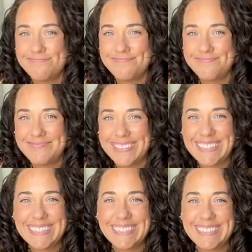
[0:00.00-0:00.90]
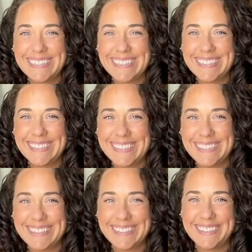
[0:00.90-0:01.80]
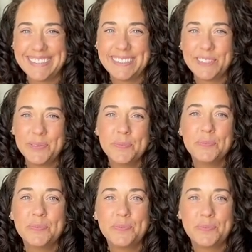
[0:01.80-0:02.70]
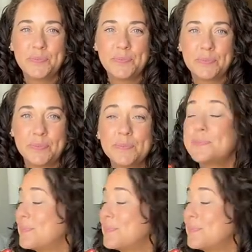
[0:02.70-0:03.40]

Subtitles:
(not speaking)